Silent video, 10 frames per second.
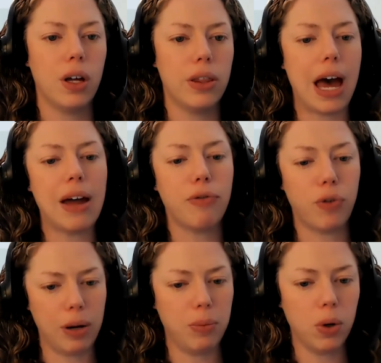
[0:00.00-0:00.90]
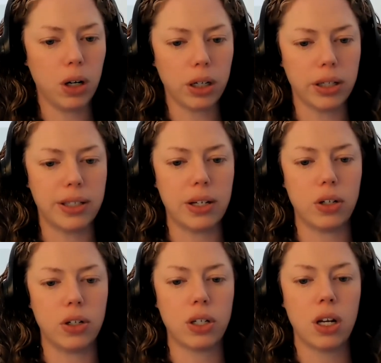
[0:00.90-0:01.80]
that framework
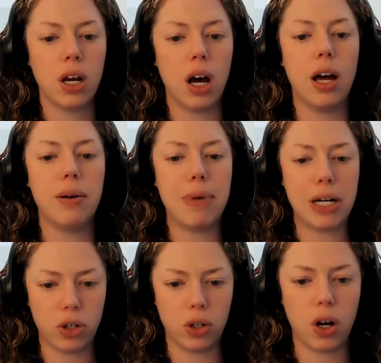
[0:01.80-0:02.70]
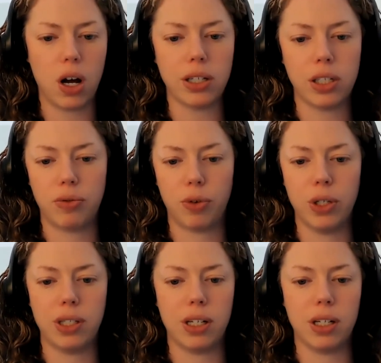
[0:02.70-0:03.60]
considers unmeasured costs, for
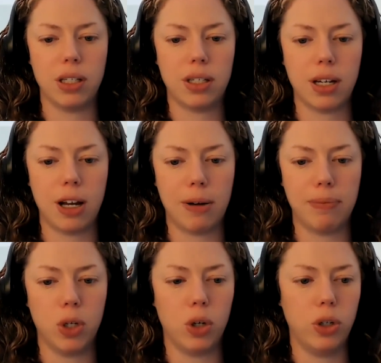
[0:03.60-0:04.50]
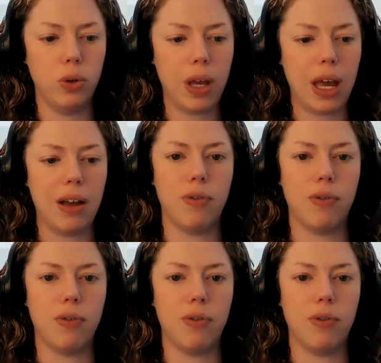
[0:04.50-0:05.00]
instance, your UK